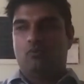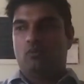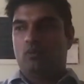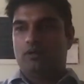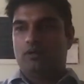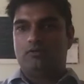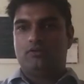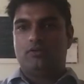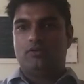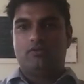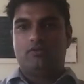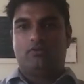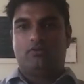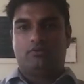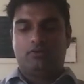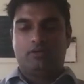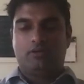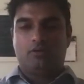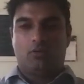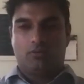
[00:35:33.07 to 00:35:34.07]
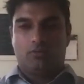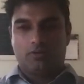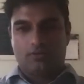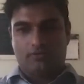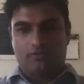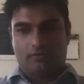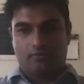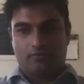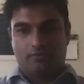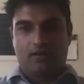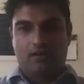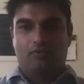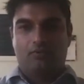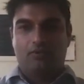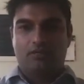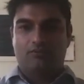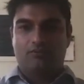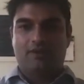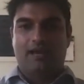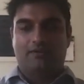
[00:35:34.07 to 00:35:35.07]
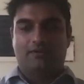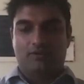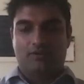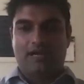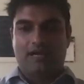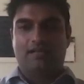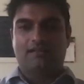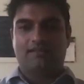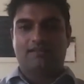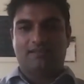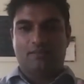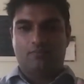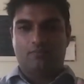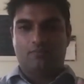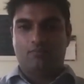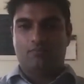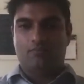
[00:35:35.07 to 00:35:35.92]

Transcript: one two three quarters from now when you've actually gotten some